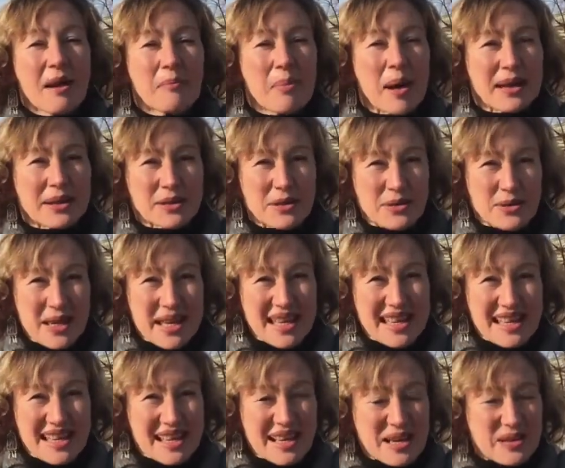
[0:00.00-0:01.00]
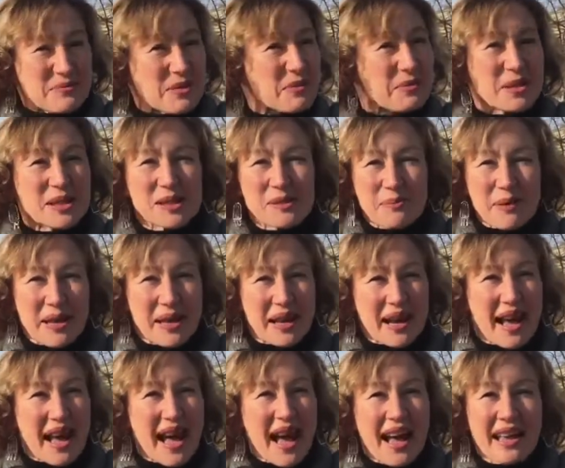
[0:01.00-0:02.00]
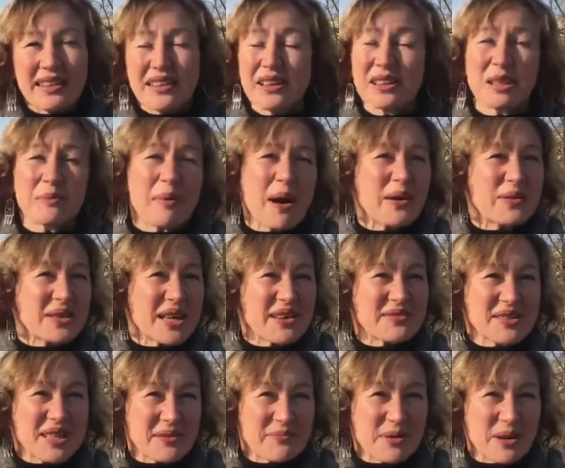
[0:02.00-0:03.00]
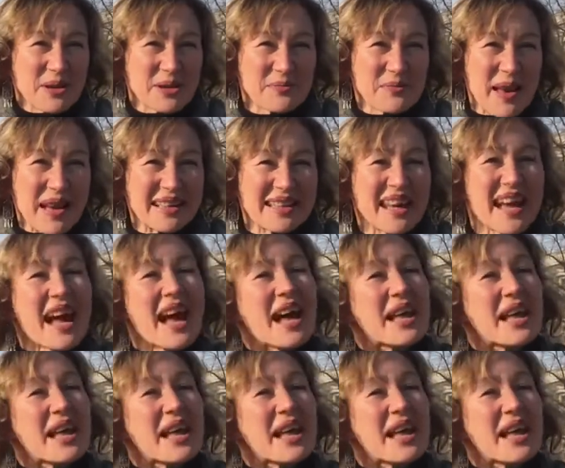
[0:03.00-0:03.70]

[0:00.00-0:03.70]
But today we will speak not about Nevsky Prospect,